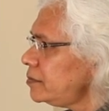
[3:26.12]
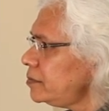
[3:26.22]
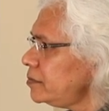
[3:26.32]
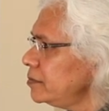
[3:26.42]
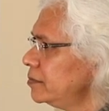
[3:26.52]

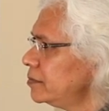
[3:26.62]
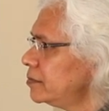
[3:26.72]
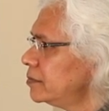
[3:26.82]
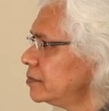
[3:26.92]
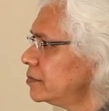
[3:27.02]

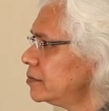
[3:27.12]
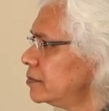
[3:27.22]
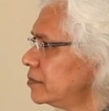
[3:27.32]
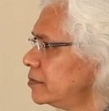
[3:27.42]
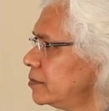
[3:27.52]

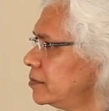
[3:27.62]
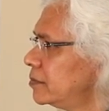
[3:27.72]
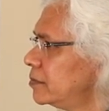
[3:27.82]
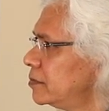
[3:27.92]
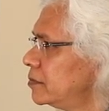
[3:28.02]

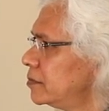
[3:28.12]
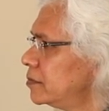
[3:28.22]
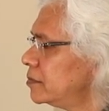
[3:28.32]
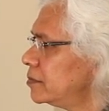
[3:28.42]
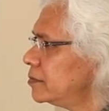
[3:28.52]

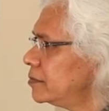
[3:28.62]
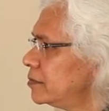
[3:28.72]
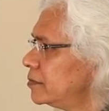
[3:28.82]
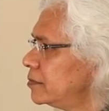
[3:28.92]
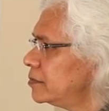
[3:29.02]

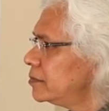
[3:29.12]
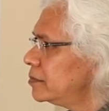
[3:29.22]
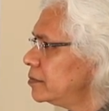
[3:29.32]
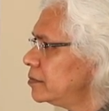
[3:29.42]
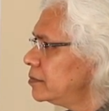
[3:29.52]

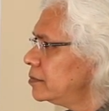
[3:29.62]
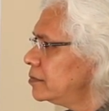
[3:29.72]
(silent)